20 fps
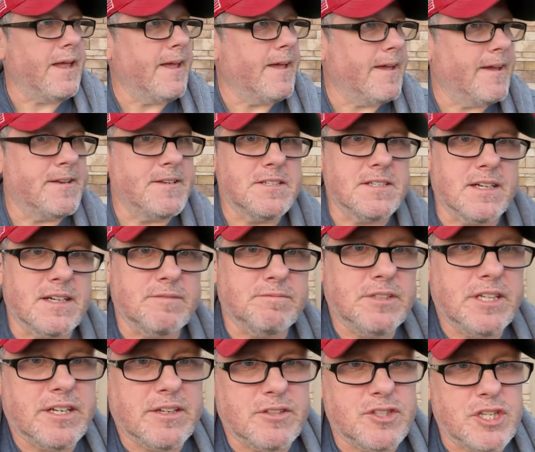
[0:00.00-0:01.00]
And,
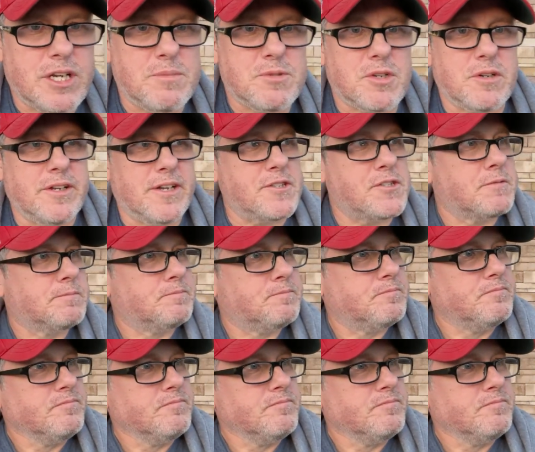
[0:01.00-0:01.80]
you know, James Arness.